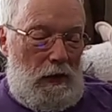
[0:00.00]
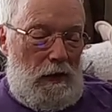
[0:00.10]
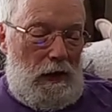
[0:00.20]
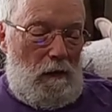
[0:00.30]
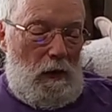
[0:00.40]

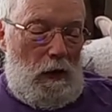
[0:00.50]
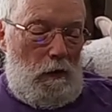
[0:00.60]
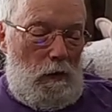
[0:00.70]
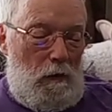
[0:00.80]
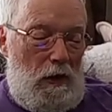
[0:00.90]
anything
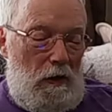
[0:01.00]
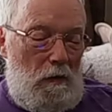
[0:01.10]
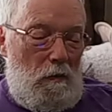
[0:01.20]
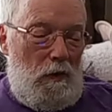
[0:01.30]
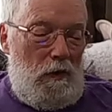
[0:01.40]
about her
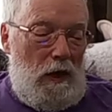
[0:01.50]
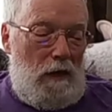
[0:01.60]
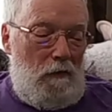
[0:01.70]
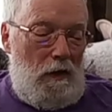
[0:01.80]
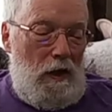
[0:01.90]
meeting with
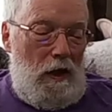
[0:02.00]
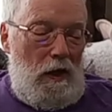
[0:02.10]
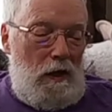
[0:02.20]
David